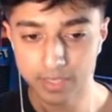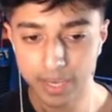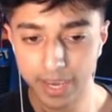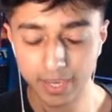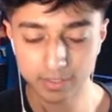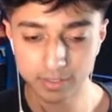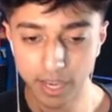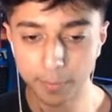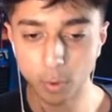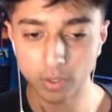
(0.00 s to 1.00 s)
Hex,
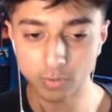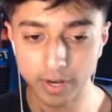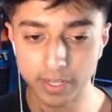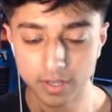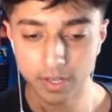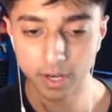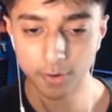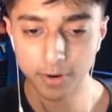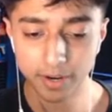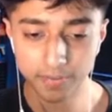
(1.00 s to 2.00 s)
I'm always ready.
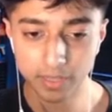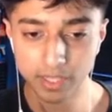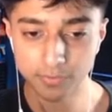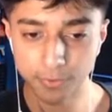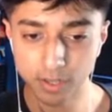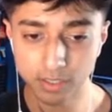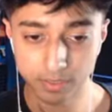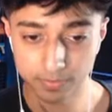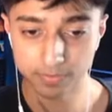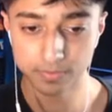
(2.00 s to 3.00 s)
Alright, let's funk.
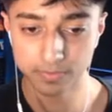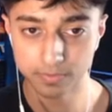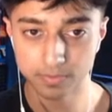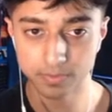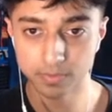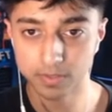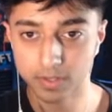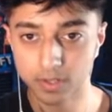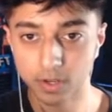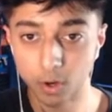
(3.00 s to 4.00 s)

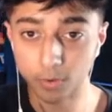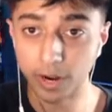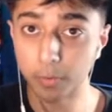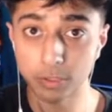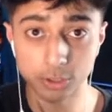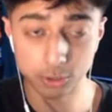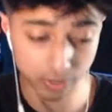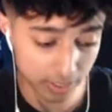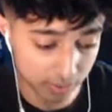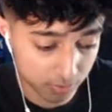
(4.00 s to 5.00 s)
Alright, we're just
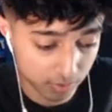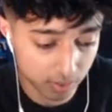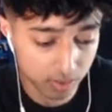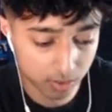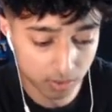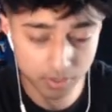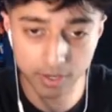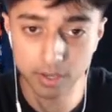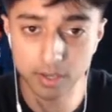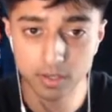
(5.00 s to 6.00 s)
straight into it.
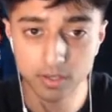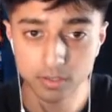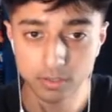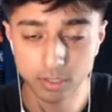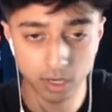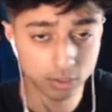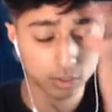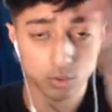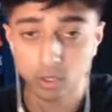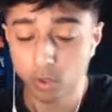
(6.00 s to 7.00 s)
Okay. Just gonna
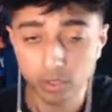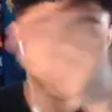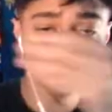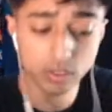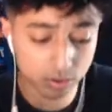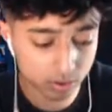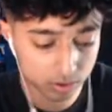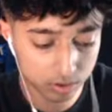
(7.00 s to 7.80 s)
do a quick switch.